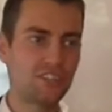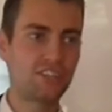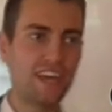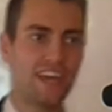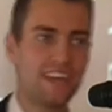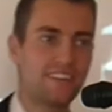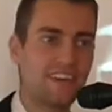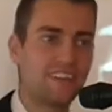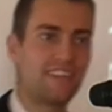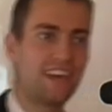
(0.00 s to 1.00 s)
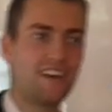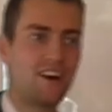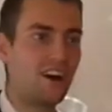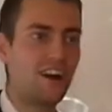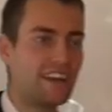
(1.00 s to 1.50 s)
saying that they
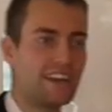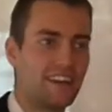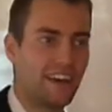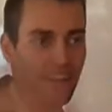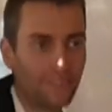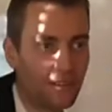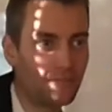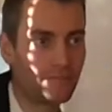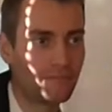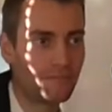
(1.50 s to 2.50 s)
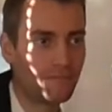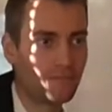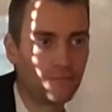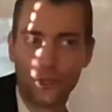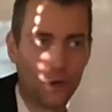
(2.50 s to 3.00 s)
are in heaven?
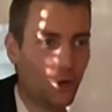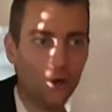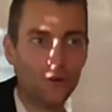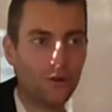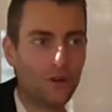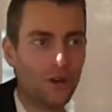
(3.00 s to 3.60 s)
No.